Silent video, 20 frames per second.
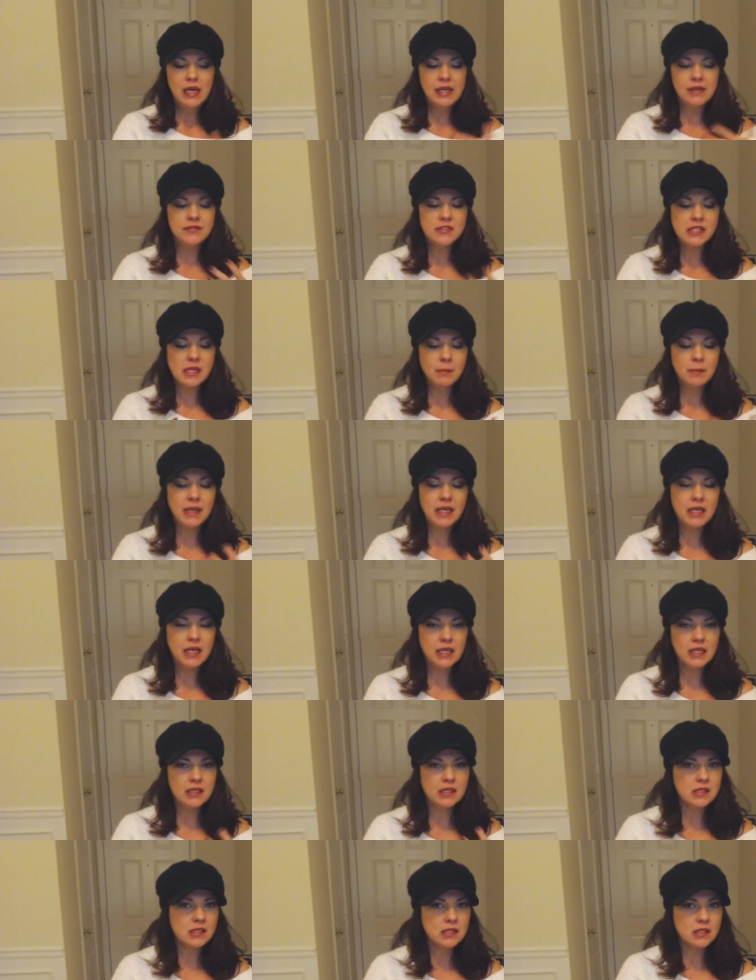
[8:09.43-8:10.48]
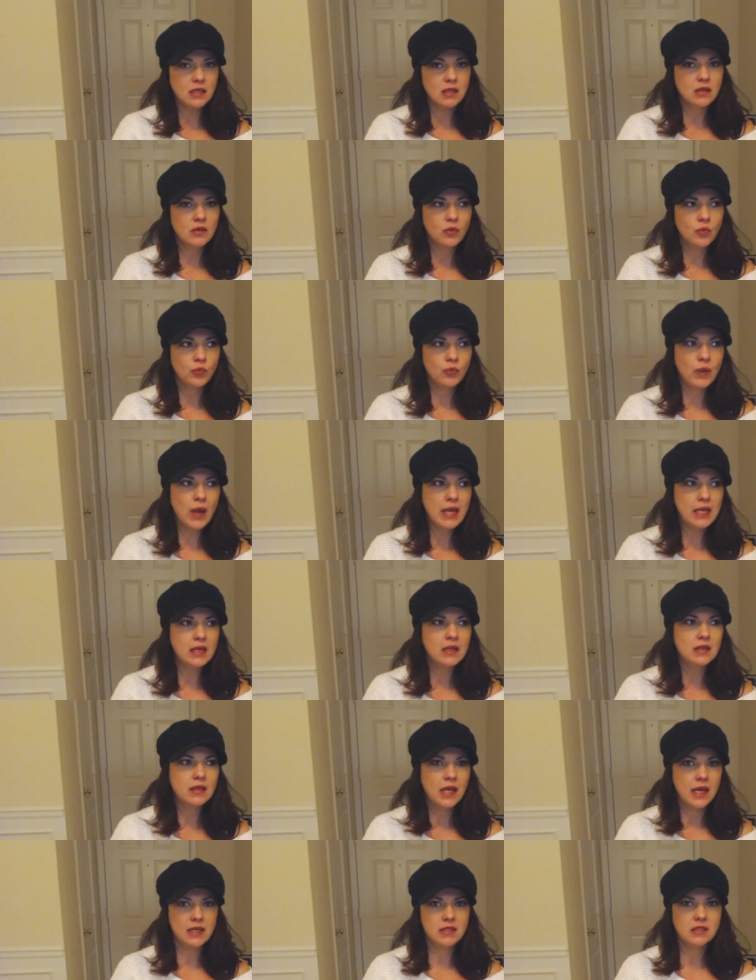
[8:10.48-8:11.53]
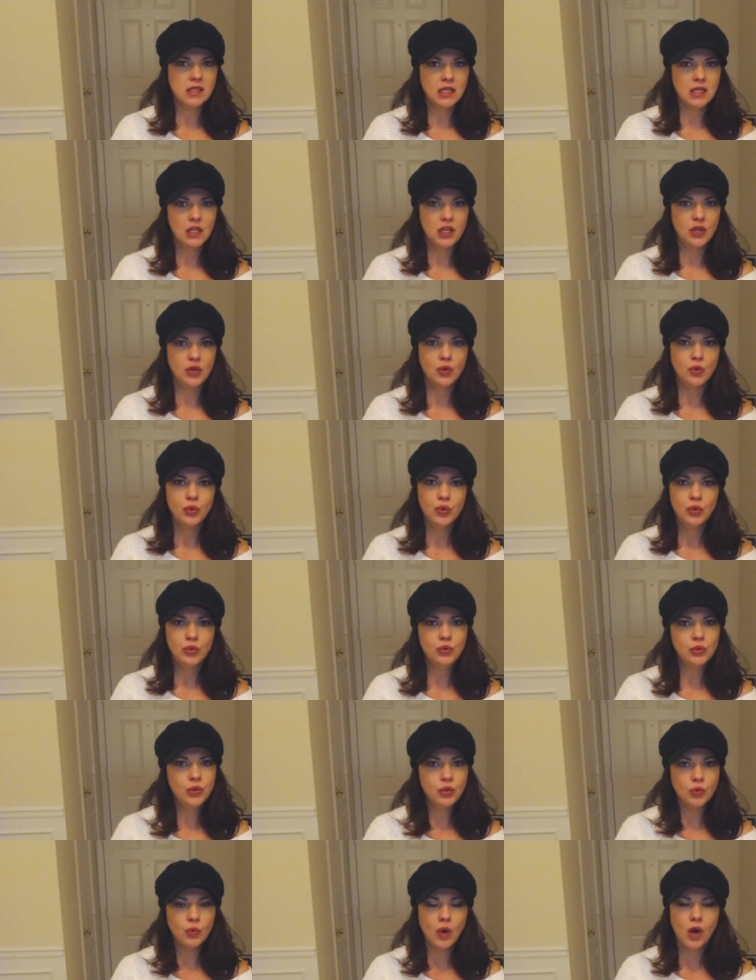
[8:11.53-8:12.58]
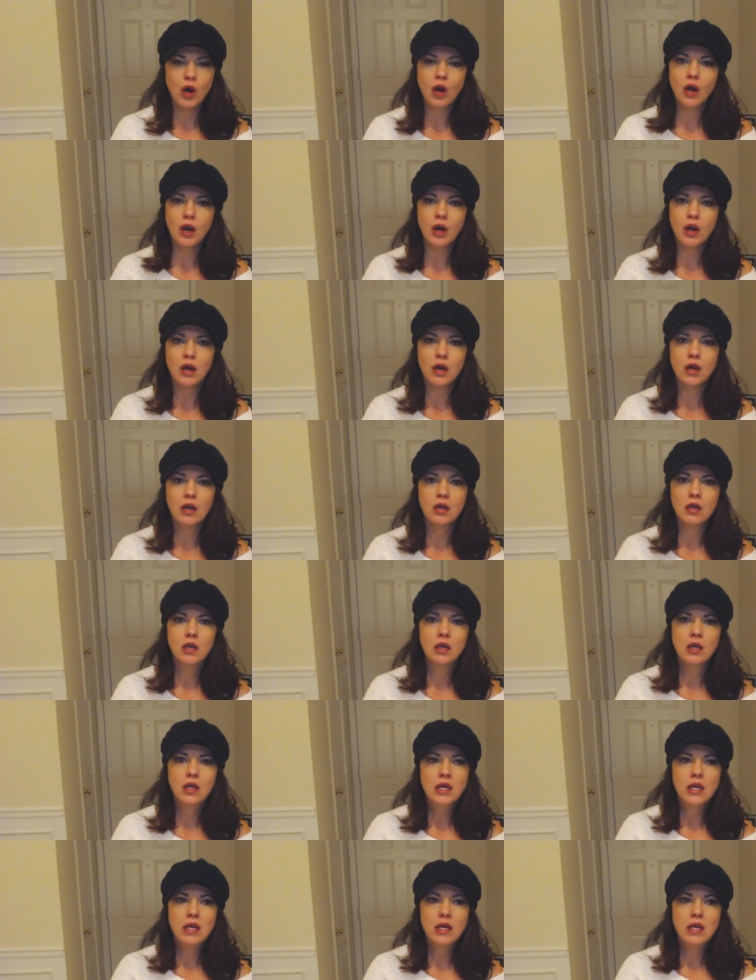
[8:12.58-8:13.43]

If somebody is recognizing you, who you are,